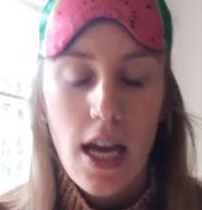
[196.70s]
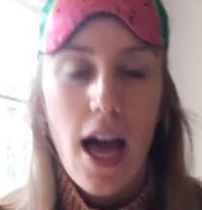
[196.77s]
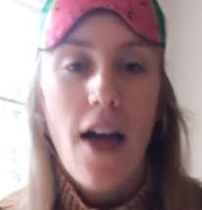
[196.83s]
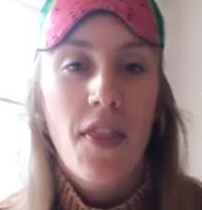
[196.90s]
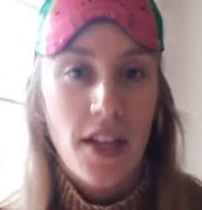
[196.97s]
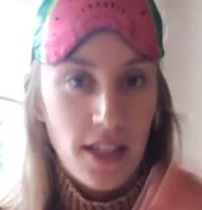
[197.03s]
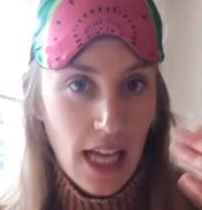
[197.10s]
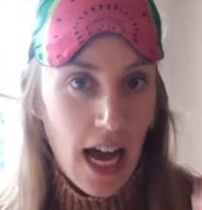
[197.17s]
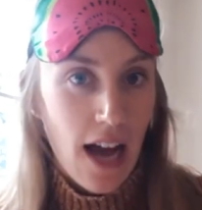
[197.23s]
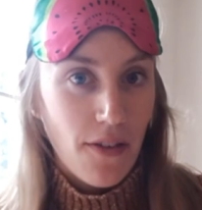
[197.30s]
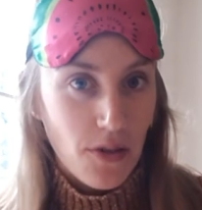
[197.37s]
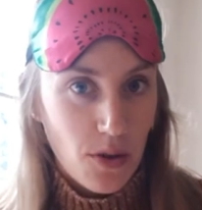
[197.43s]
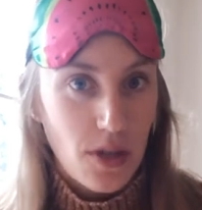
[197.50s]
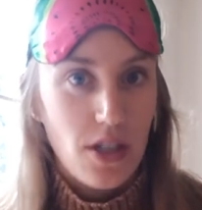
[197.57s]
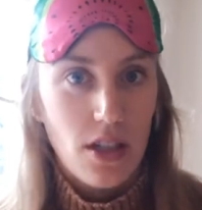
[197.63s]
And then
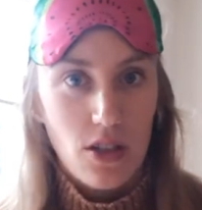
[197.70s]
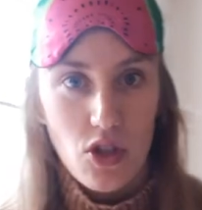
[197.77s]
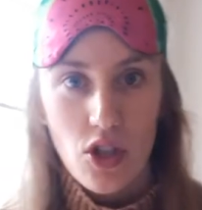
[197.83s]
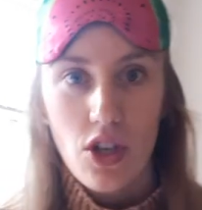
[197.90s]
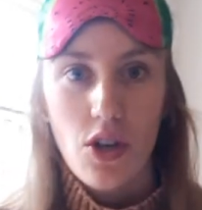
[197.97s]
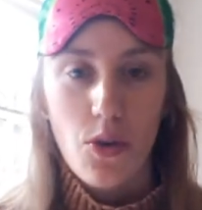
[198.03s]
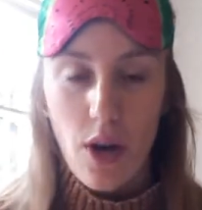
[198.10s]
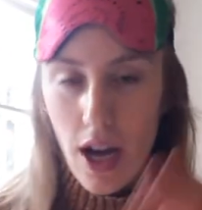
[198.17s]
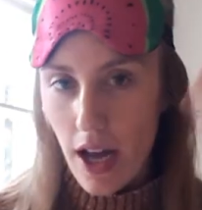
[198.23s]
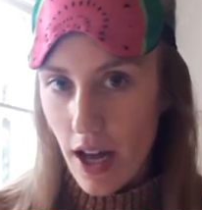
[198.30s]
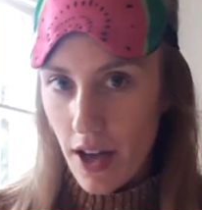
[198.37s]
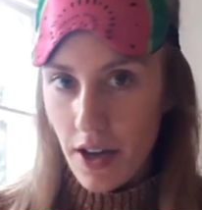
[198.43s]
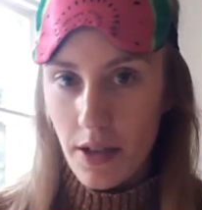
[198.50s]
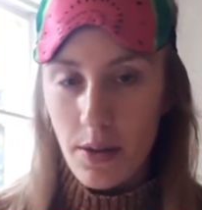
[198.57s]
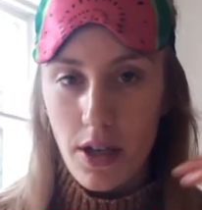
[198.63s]
afterwards I'll chew,
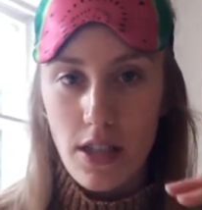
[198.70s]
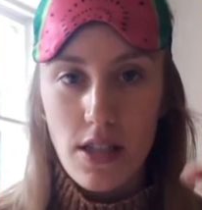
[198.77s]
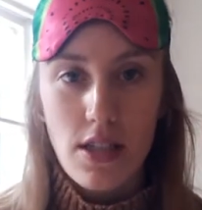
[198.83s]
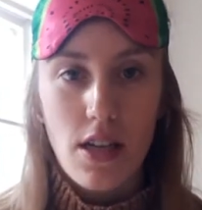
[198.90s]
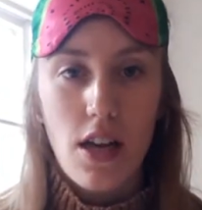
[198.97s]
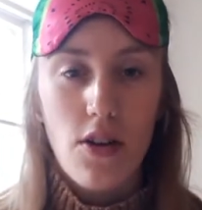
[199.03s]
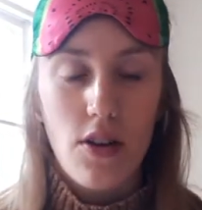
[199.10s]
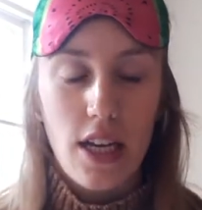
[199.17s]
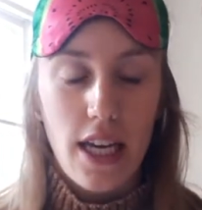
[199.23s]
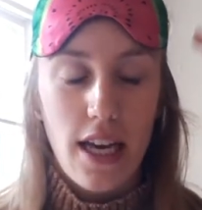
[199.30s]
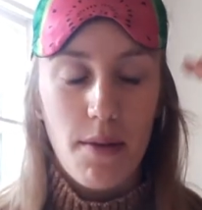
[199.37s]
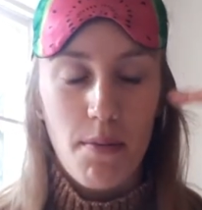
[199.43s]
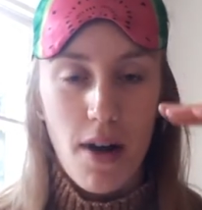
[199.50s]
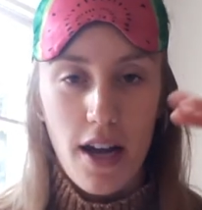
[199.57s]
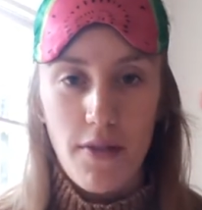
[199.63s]
and I'm going to slowly
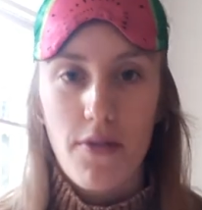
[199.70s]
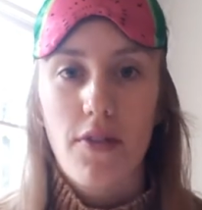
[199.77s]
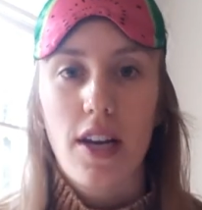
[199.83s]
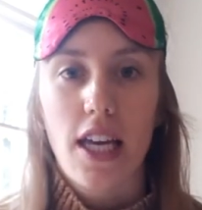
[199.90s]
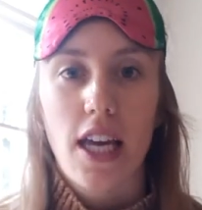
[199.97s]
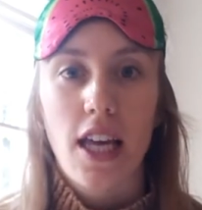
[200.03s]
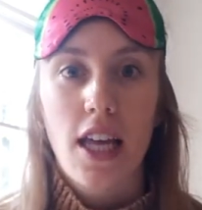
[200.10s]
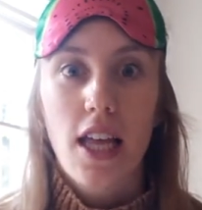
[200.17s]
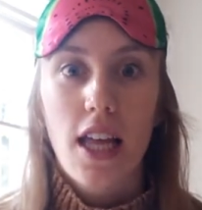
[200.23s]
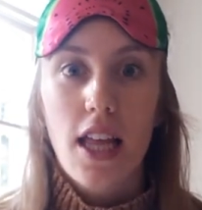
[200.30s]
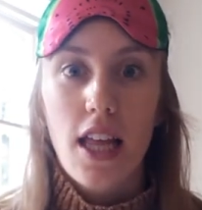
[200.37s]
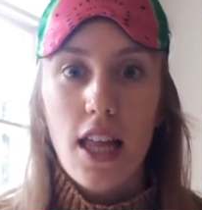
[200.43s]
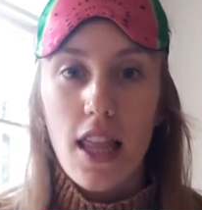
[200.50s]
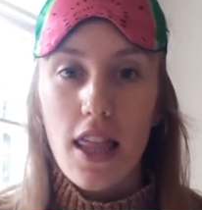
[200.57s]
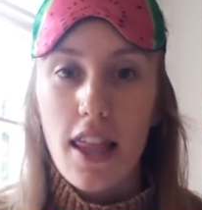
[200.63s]
and mindfully
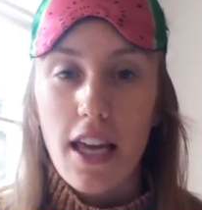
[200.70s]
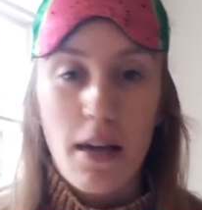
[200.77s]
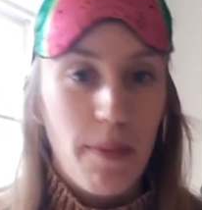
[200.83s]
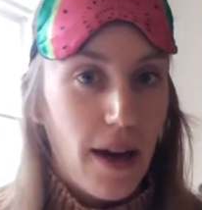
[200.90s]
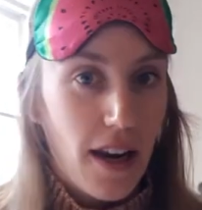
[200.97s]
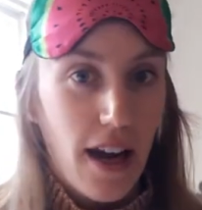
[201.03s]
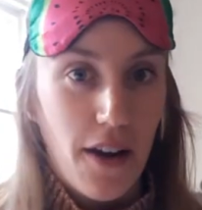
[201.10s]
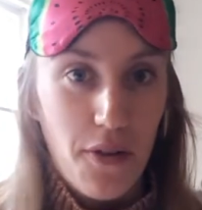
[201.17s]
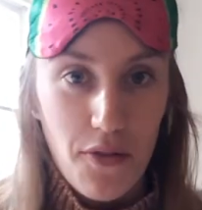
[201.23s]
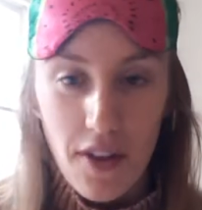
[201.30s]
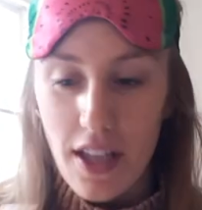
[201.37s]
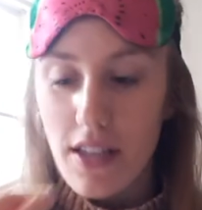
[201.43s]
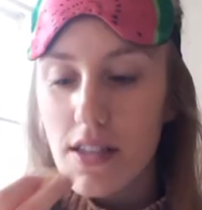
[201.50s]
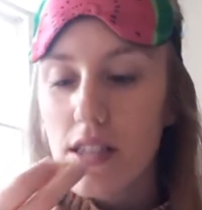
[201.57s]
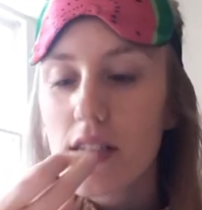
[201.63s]
think about how it
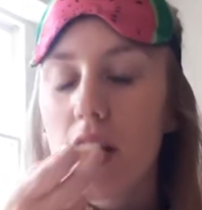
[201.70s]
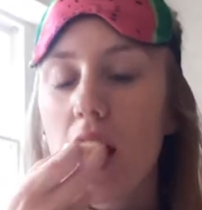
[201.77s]
feels.